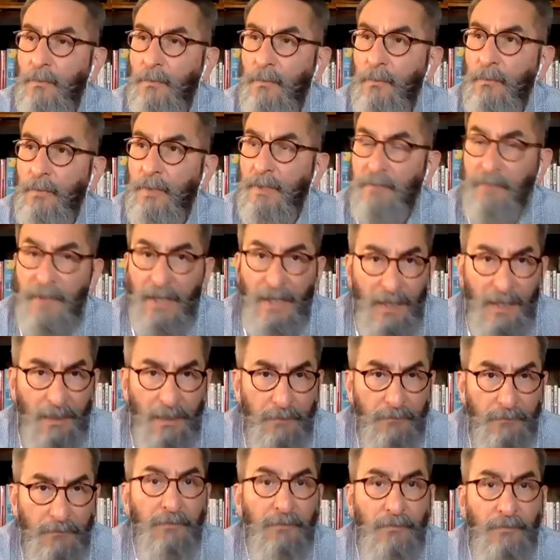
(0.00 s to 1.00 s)
We've had
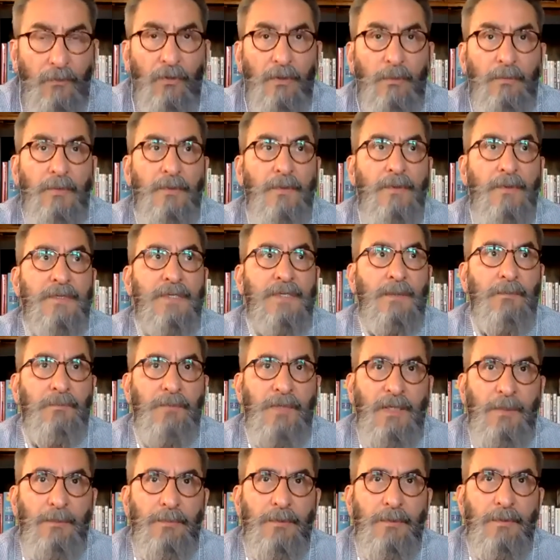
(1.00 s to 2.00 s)
reformers and
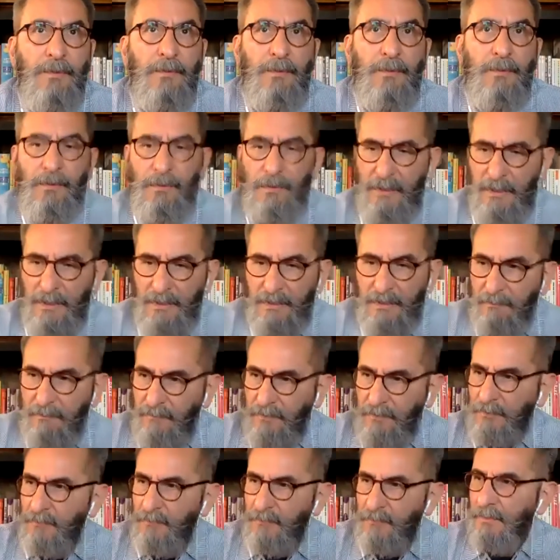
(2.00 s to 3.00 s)
people,
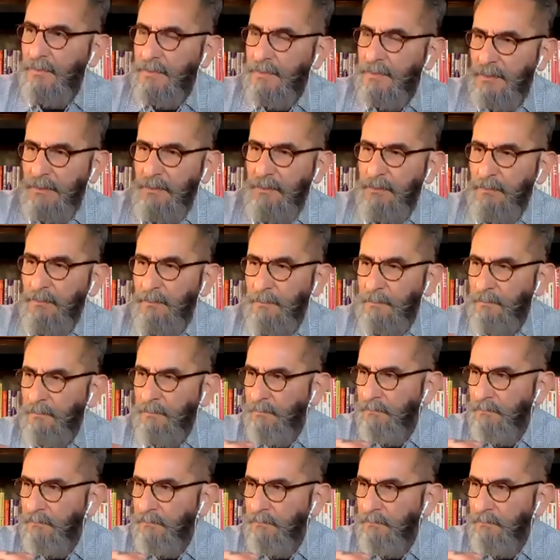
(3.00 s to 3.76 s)
individuals who,